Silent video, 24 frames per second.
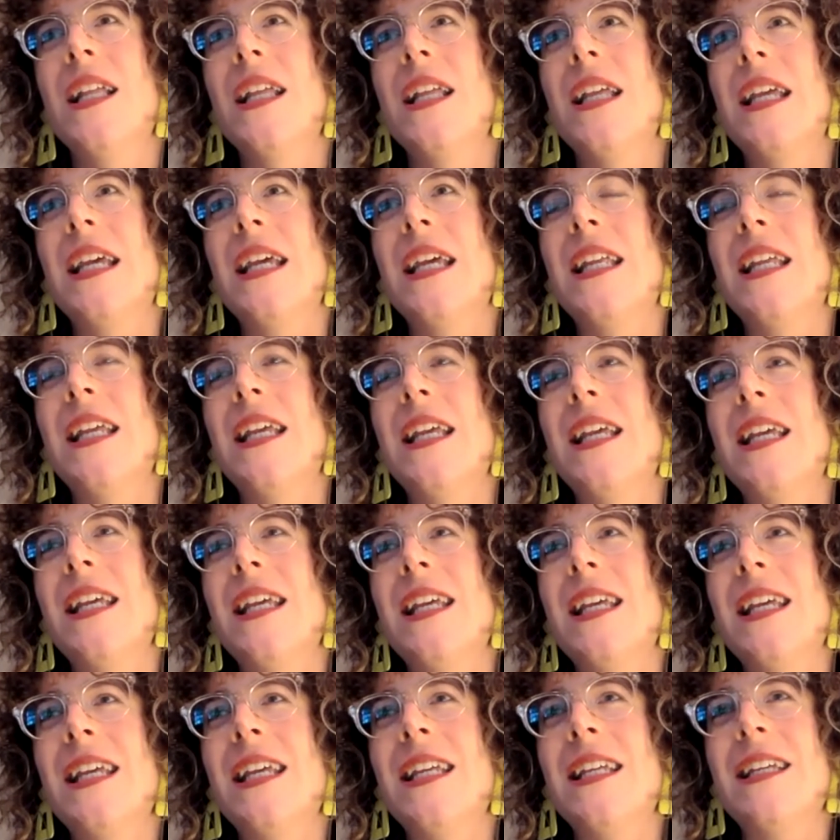
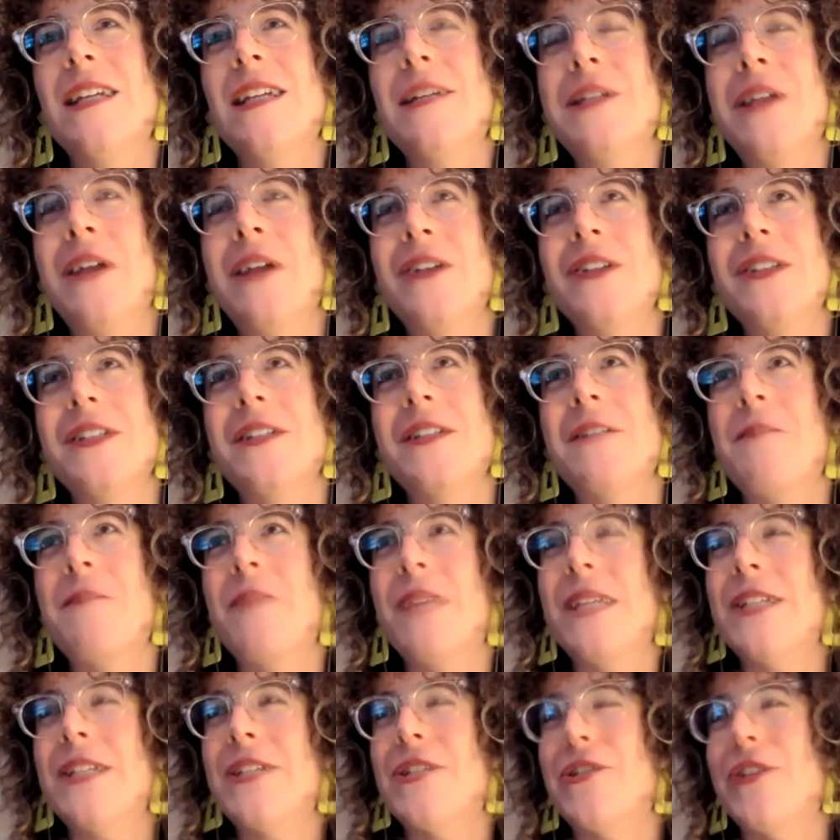it was all just a
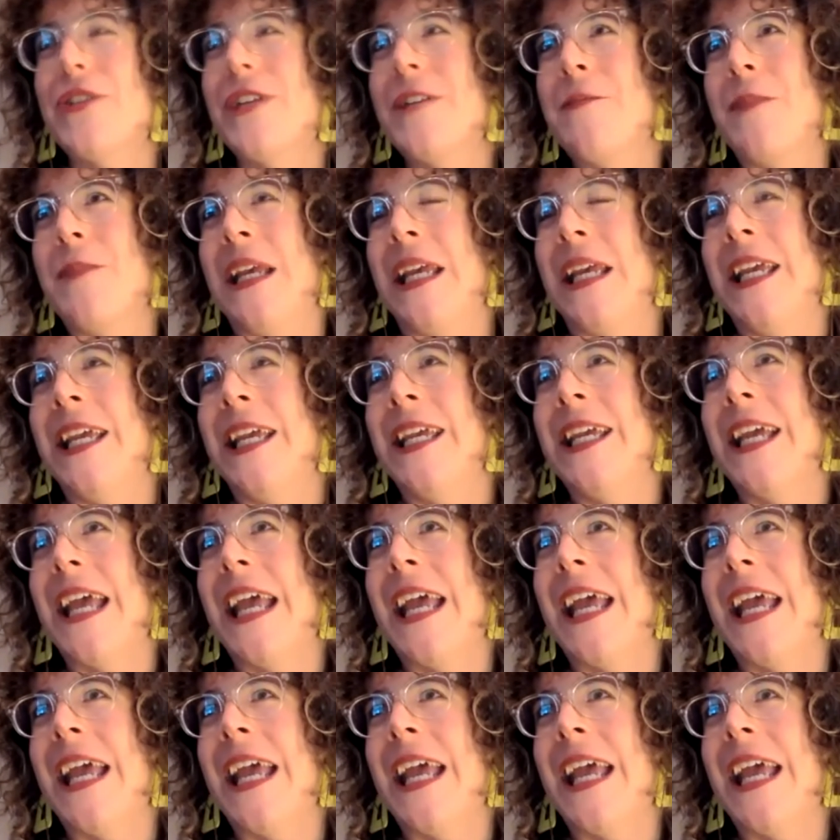mystery to me.